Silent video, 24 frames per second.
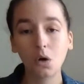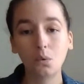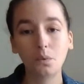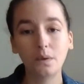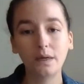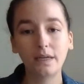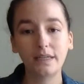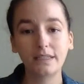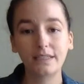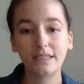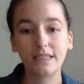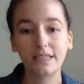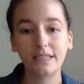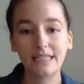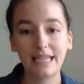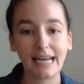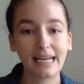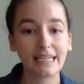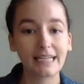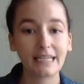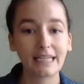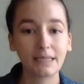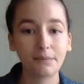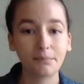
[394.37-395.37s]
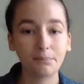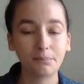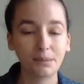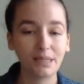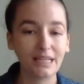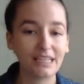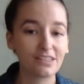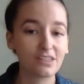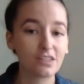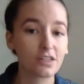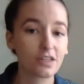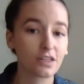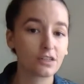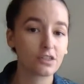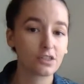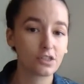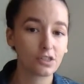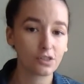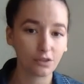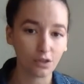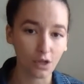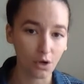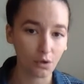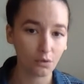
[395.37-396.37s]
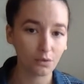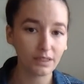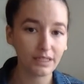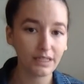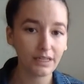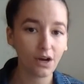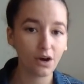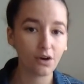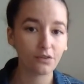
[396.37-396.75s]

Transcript: would take place slowly